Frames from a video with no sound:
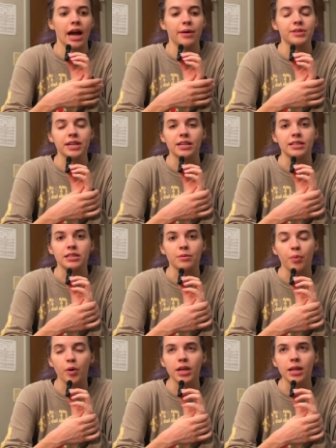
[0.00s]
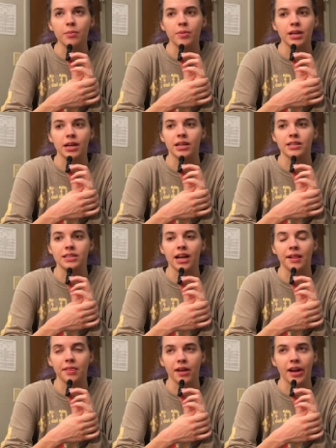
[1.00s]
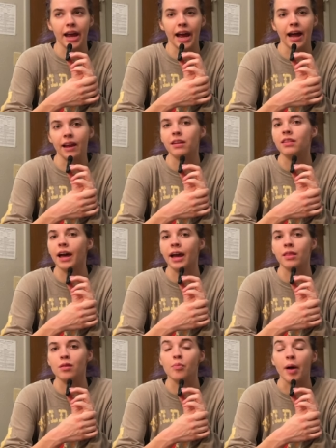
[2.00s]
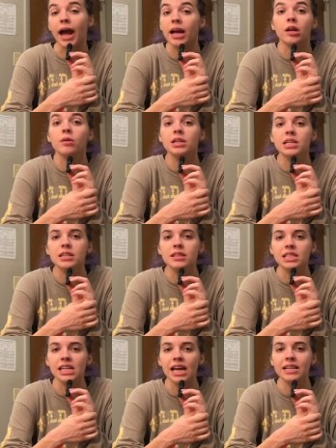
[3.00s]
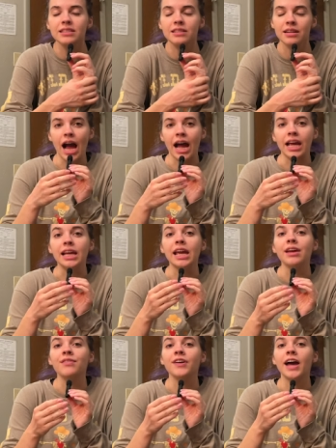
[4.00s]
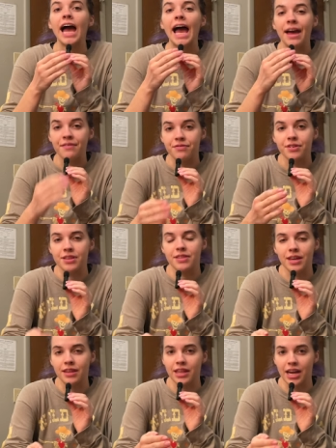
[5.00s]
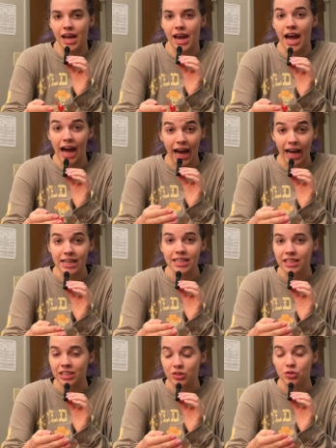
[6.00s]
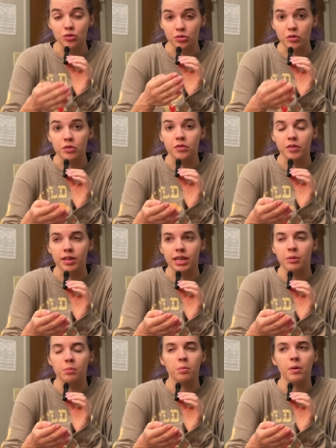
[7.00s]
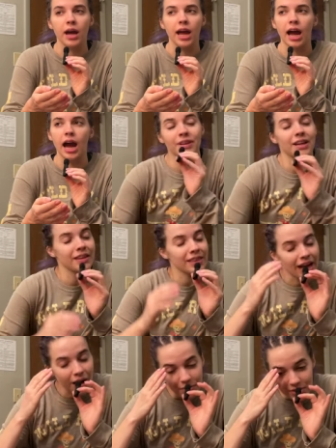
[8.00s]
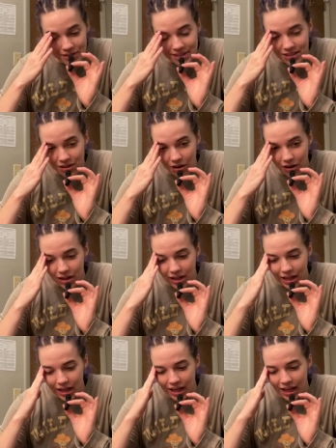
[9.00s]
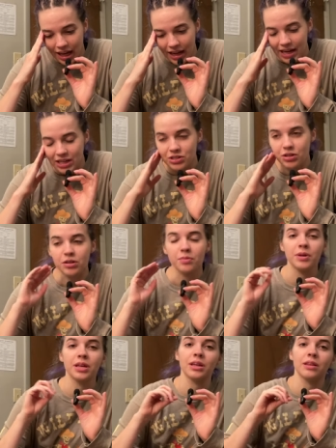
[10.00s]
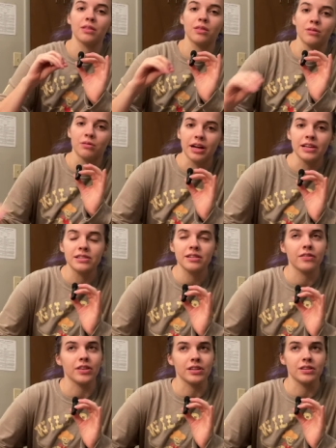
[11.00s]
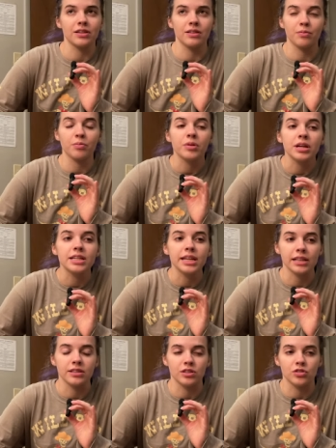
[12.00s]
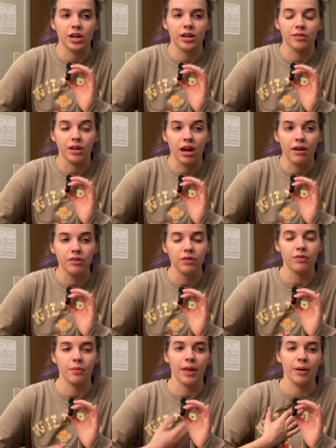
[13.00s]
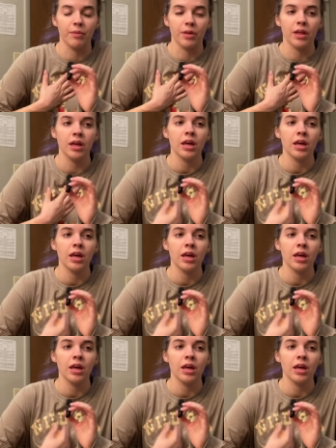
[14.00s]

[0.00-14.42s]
I was kind of disappointed because I thought I had that in the bag going into the test. I gave everything that I had, truthfully, but that was disheartening and it took me the rest of the pretest to try to recover from that with,